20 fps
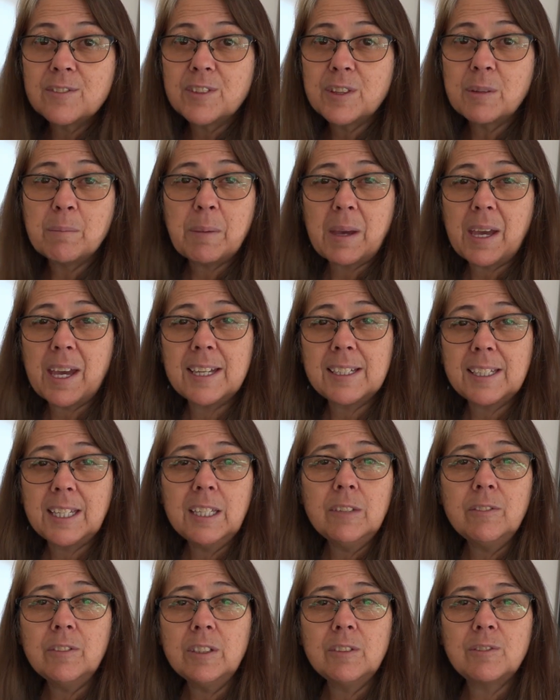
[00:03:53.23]
for the bag
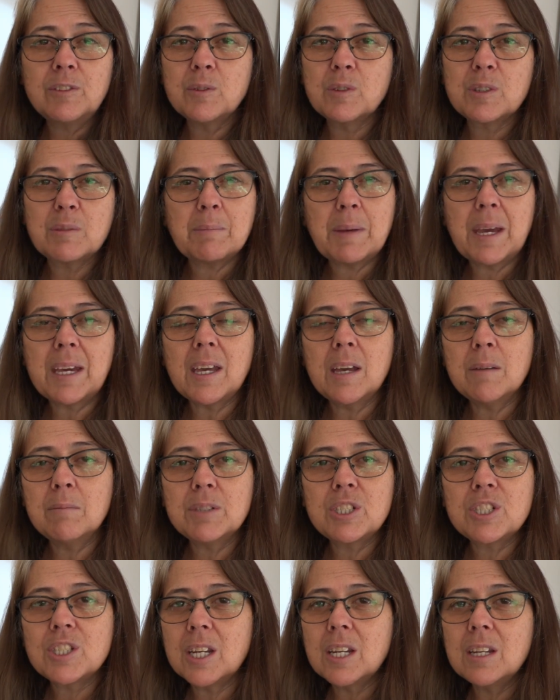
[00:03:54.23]
even. If you want a backup
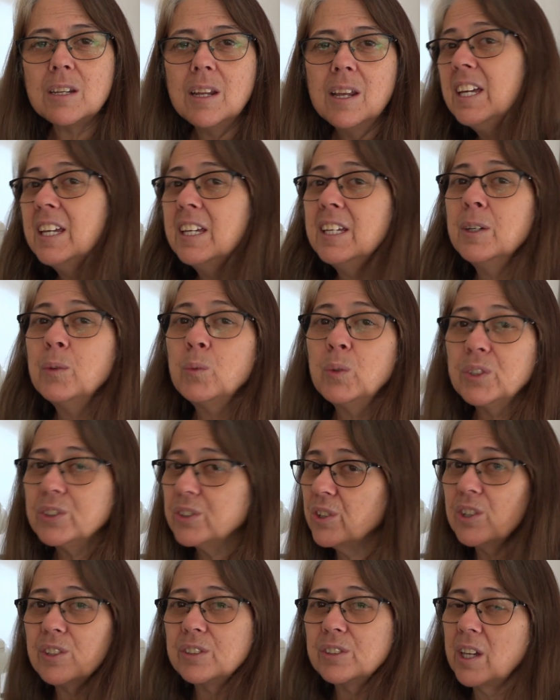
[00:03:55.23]
machine, it will
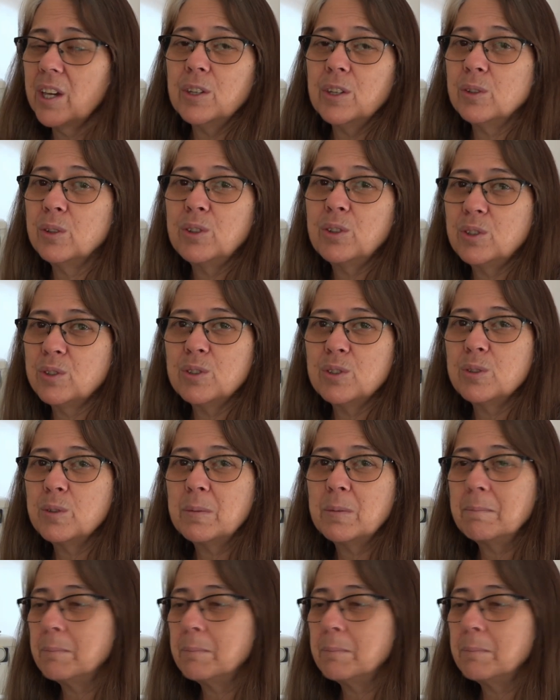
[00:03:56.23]
not go through